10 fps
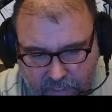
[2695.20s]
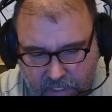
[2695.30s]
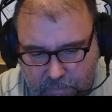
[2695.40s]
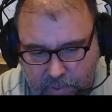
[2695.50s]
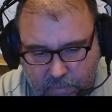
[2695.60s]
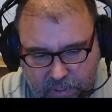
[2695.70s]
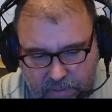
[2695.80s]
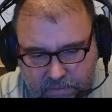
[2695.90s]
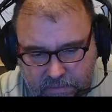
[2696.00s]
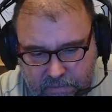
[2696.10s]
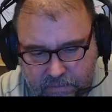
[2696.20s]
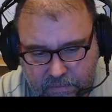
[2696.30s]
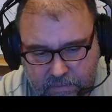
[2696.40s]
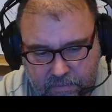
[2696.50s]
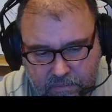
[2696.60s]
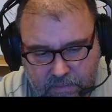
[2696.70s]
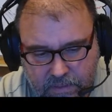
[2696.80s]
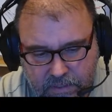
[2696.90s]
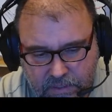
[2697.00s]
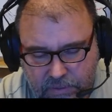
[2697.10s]
God, probably
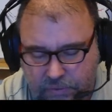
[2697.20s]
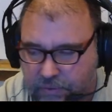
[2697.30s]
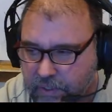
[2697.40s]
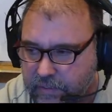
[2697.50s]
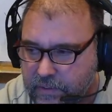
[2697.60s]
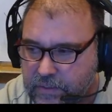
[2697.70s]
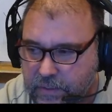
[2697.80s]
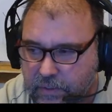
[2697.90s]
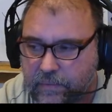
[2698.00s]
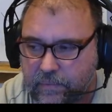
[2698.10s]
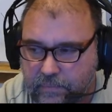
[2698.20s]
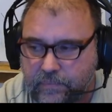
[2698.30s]
6 or 7. So